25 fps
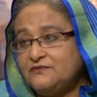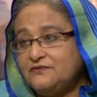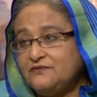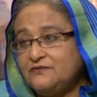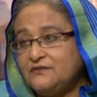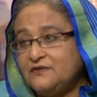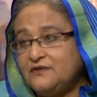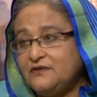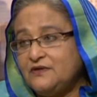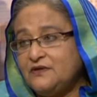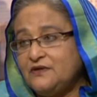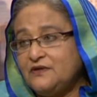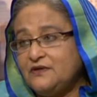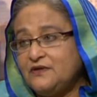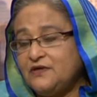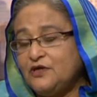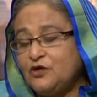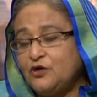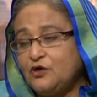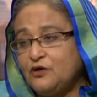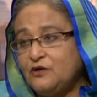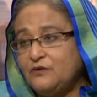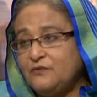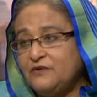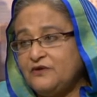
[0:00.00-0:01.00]

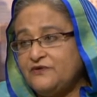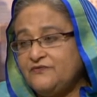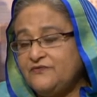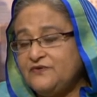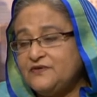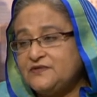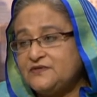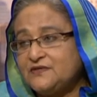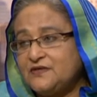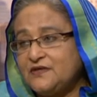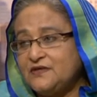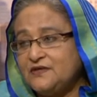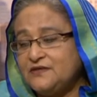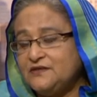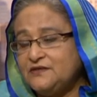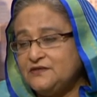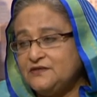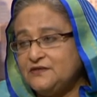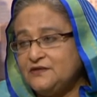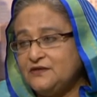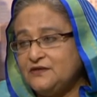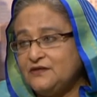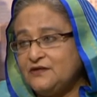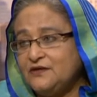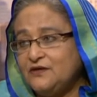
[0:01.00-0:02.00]
economic fiscal
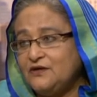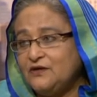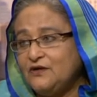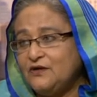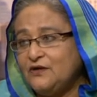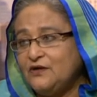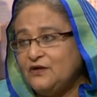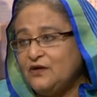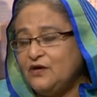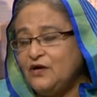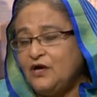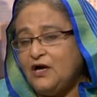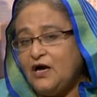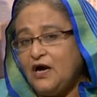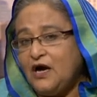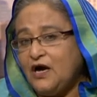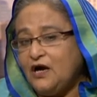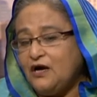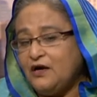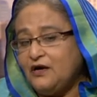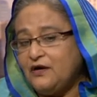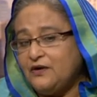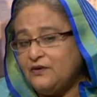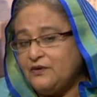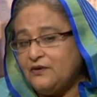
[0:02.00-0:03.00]
year,
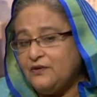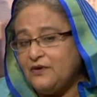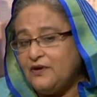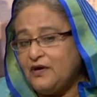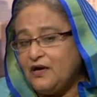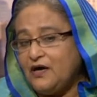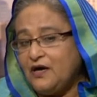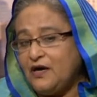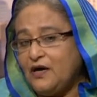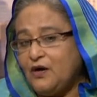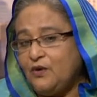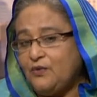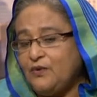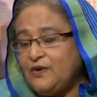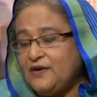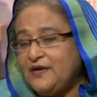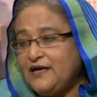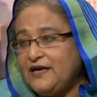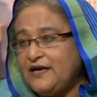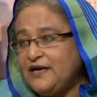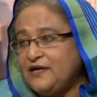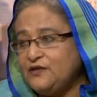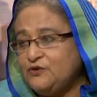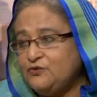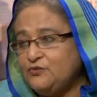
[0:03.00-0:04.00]
our
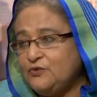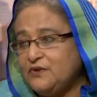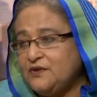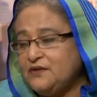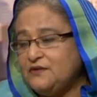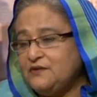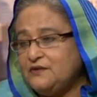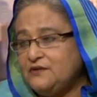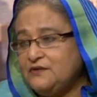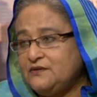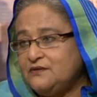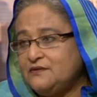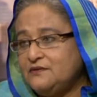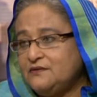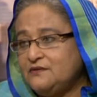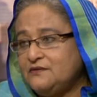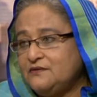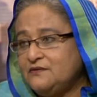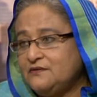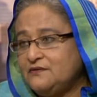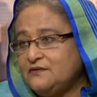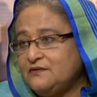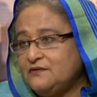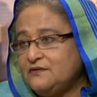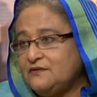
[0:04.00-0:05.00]
annual
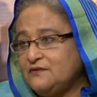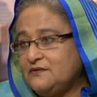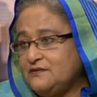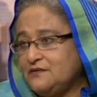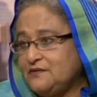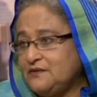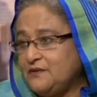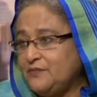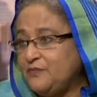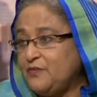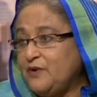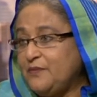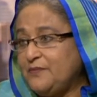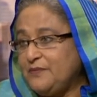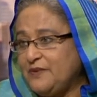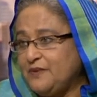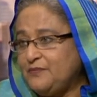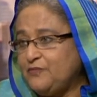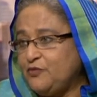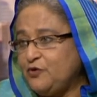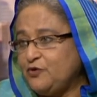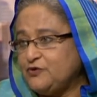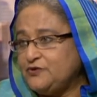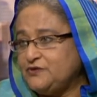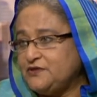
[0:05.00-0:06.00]
development
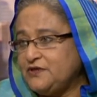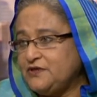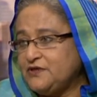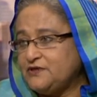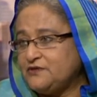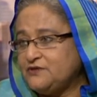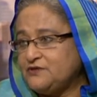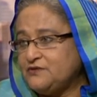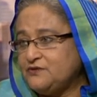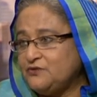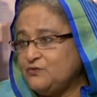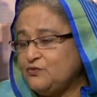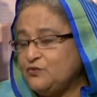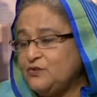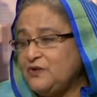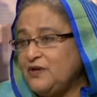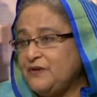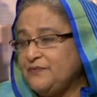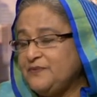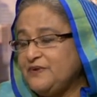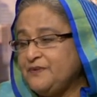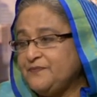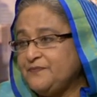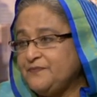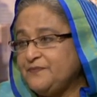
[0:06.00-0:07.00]
project, we
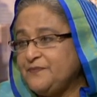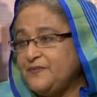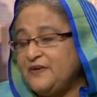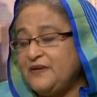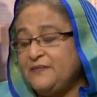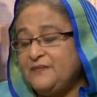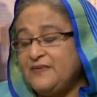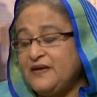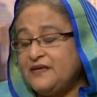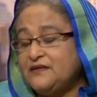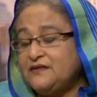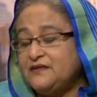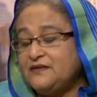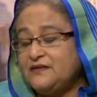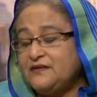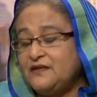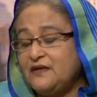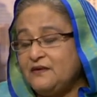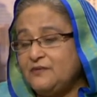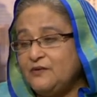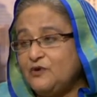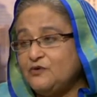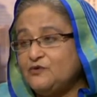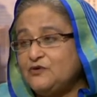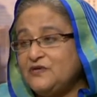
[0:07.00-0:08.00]
have implemented
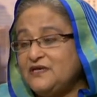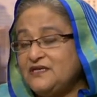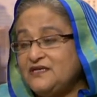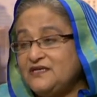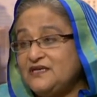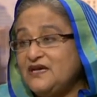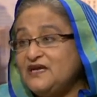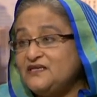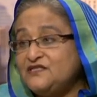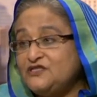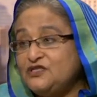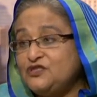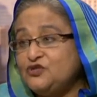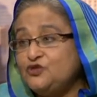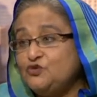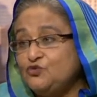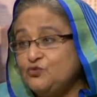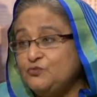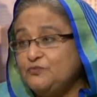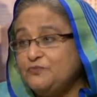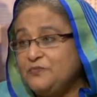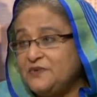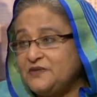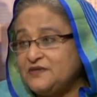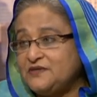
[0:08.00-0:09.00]
about
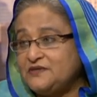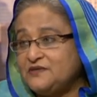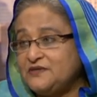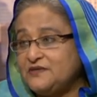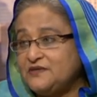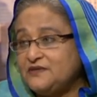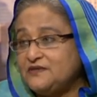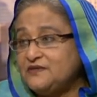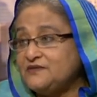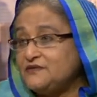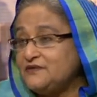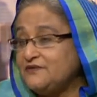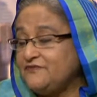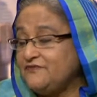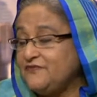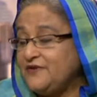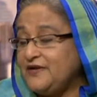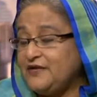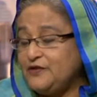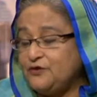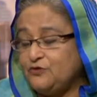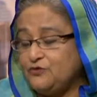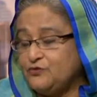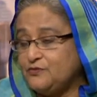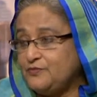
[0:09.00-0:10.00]
92%. It's a
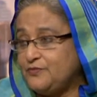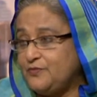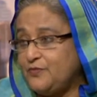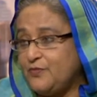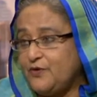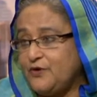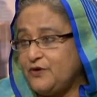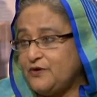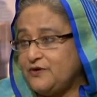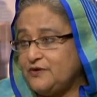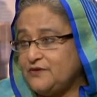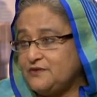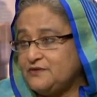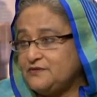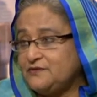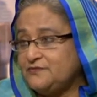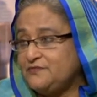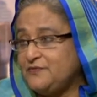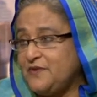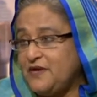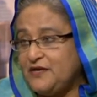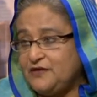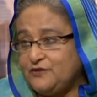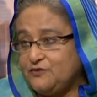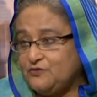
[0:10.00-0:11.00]
very good progress,
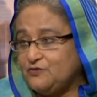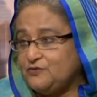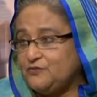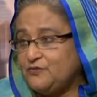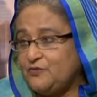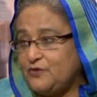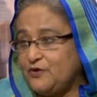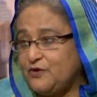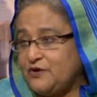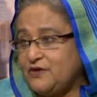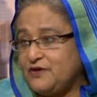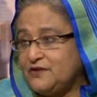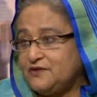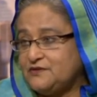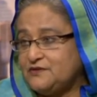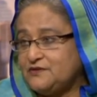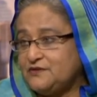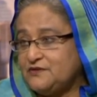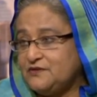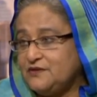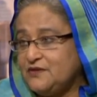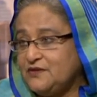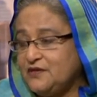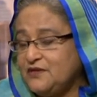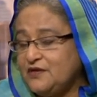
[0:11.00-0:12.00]
very good
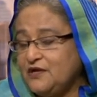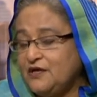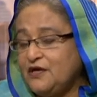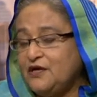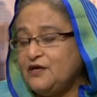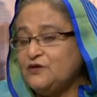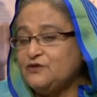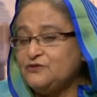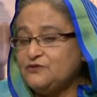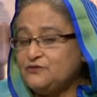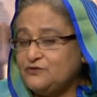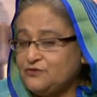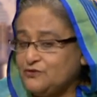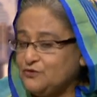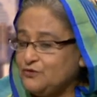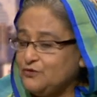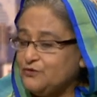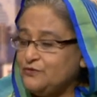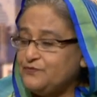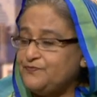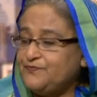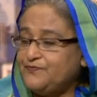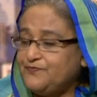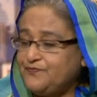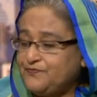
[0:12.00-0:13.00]
progress.
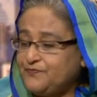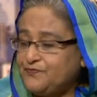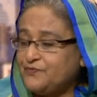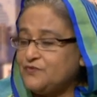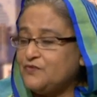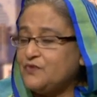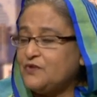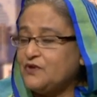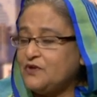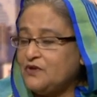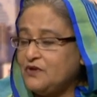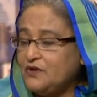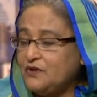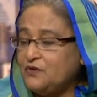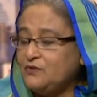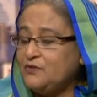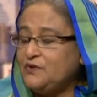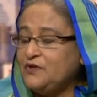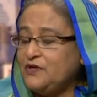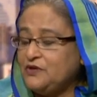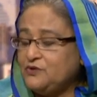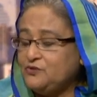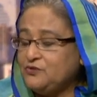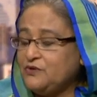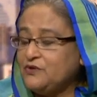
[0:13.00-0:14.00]
So we
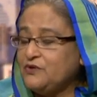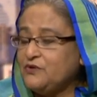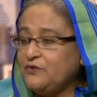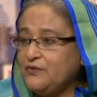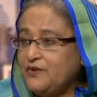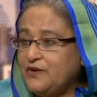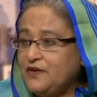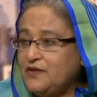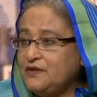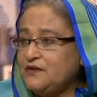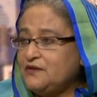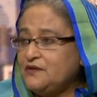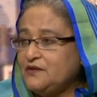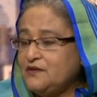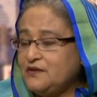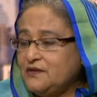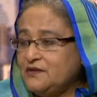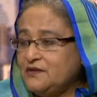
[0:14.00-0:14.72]
are doing well.